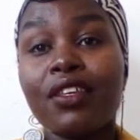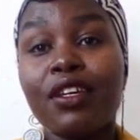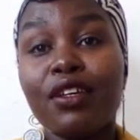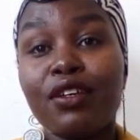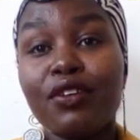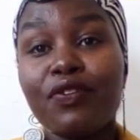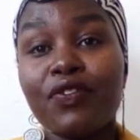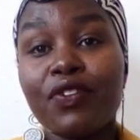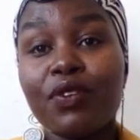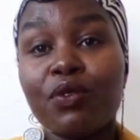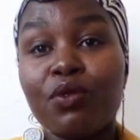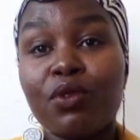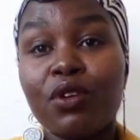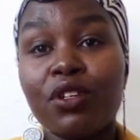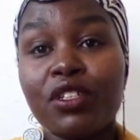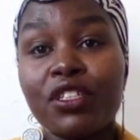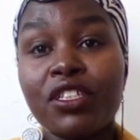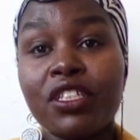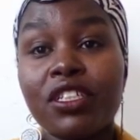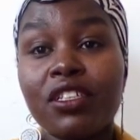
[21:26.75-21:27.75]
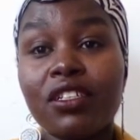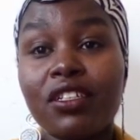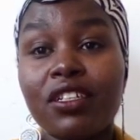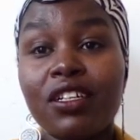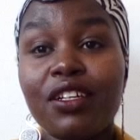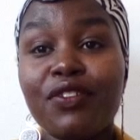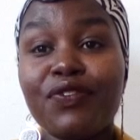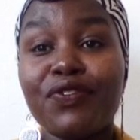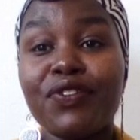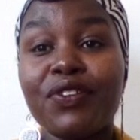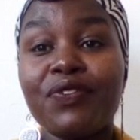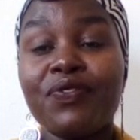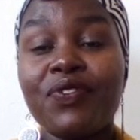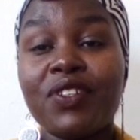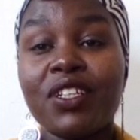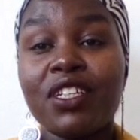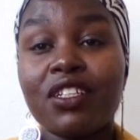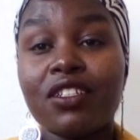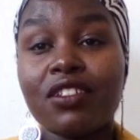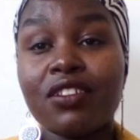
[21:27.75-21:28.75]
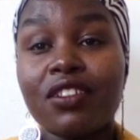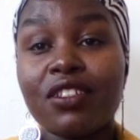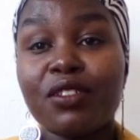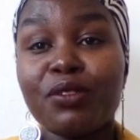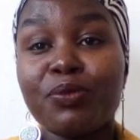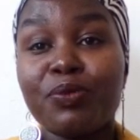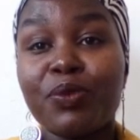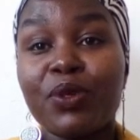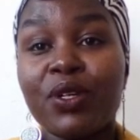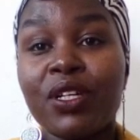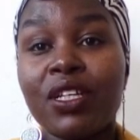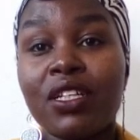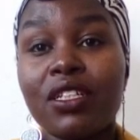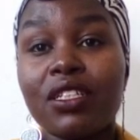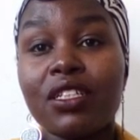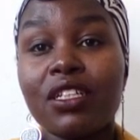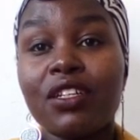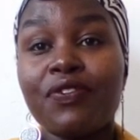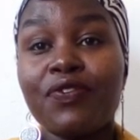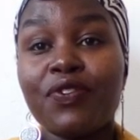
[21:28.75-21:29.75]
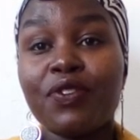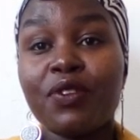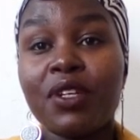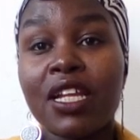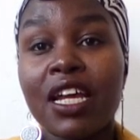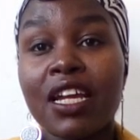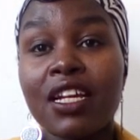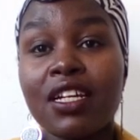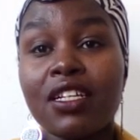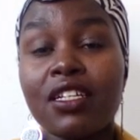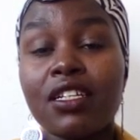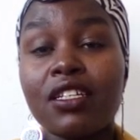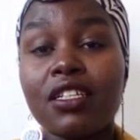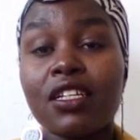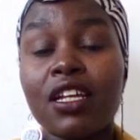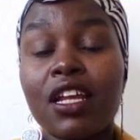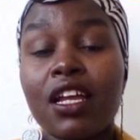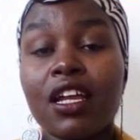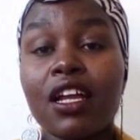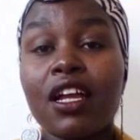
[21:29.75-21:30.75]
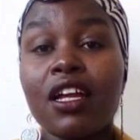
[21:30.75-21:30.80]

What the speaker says: Thank you for watching. If you've reached this point, if you liked it,